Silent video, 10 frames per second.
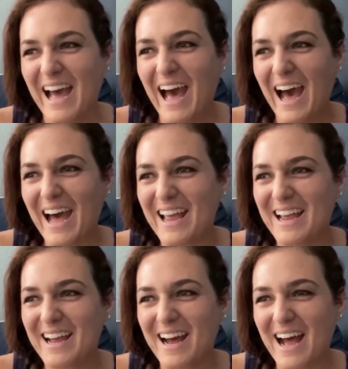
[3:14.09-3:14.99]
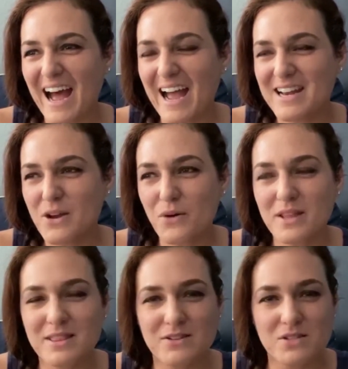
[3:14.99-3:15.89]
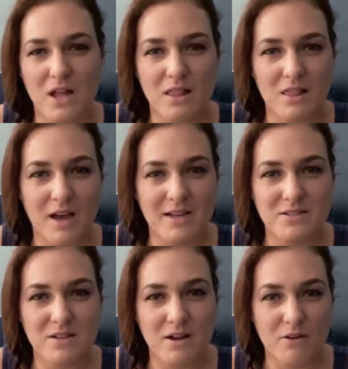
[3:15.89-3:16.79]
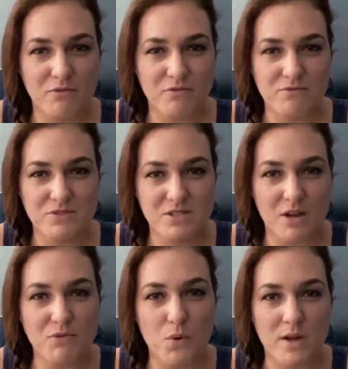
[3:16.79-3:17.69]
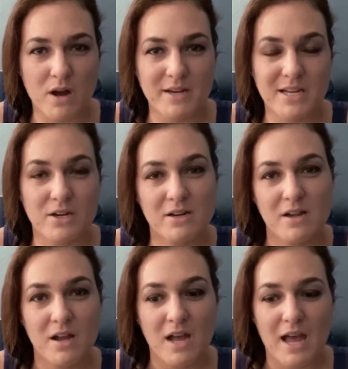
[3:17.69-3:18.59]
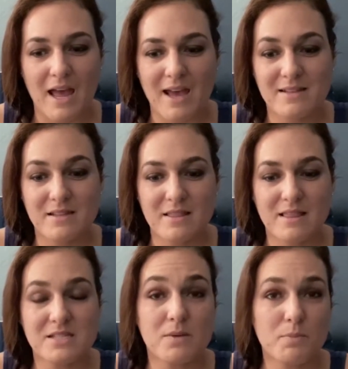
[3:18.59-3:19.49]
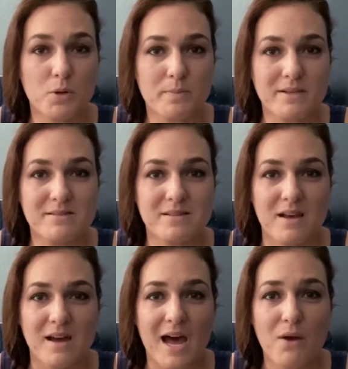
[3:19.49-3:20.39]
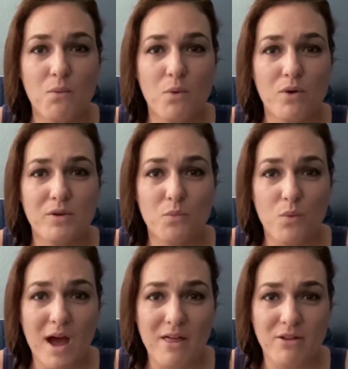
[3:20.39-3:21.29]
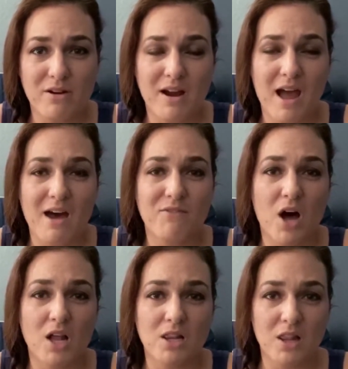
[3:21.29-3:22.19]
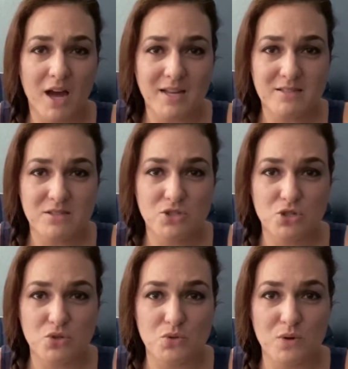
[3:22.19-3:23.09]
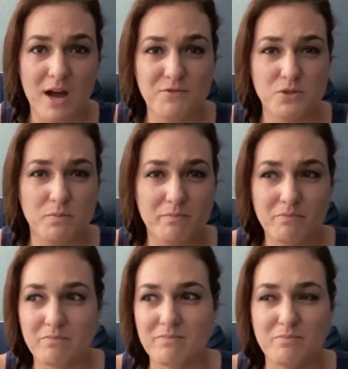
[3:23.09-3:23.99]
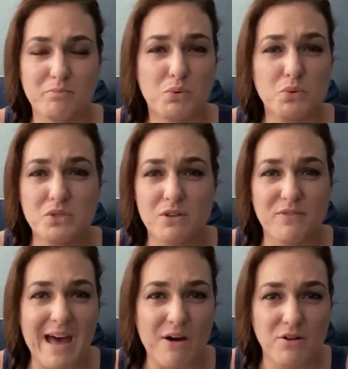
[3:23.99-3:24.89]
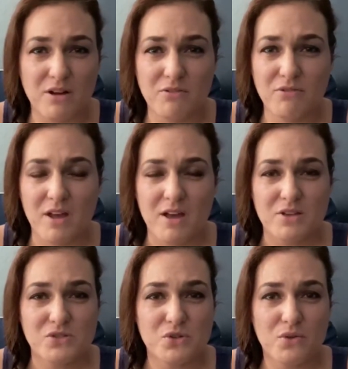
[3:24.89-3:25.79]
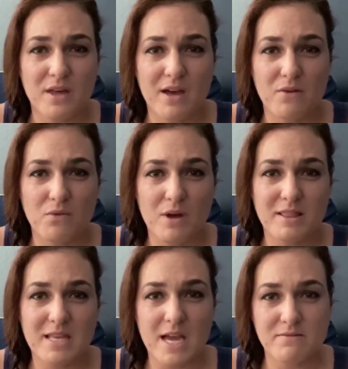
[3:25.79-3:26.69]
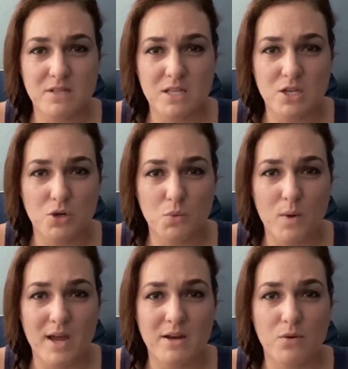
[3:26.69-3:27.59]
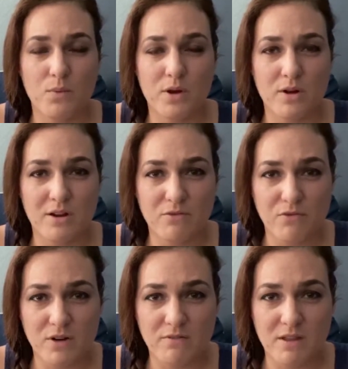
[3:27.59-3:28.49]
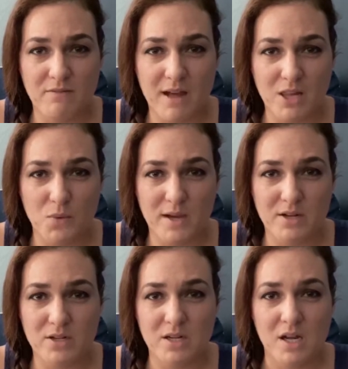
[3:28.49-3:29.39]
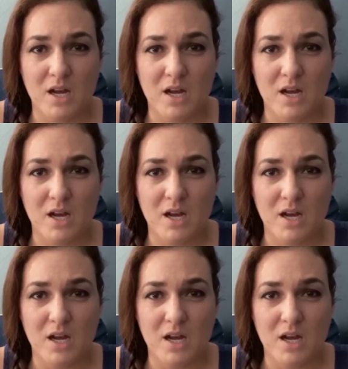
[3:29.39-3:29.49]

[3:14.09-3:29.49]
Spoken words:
I know that there's a lot of stuff going on here, and that's on purpose. I would rather have a lot to have to pull stuff out of, so that at the end of the year when we're in front of the evaluator,